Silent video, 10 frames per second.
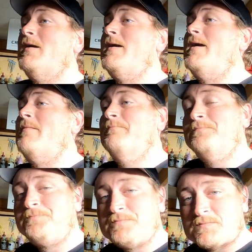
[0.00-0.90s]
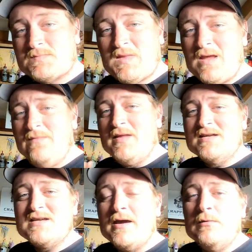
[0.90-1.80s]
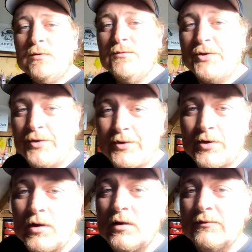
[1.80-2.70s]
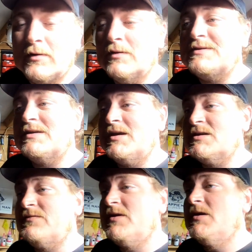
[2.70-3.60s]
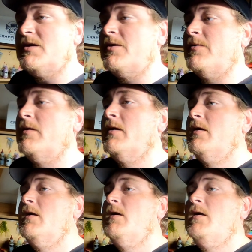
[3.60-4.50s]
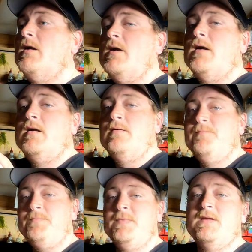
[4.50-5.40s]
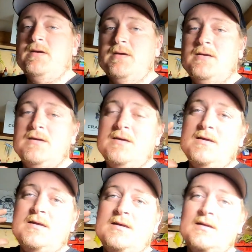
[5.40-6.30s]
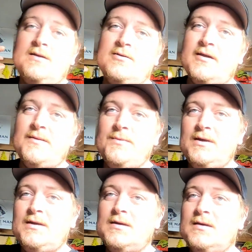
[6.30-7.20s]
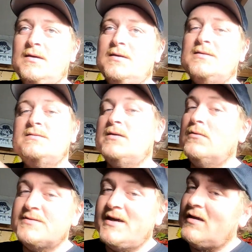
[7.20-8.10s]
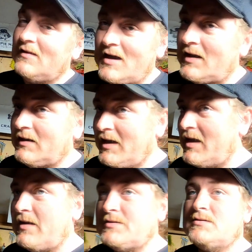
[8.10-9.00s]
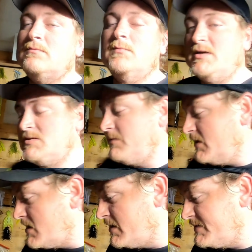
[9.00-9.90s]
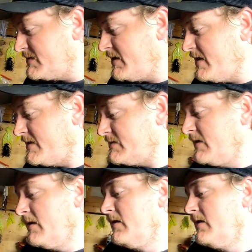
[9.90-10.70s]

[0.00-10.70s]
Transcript: And that's kind of what we're going to go over on today's video. Um, crappie don't take a lot to catch. Let's be honest, guys.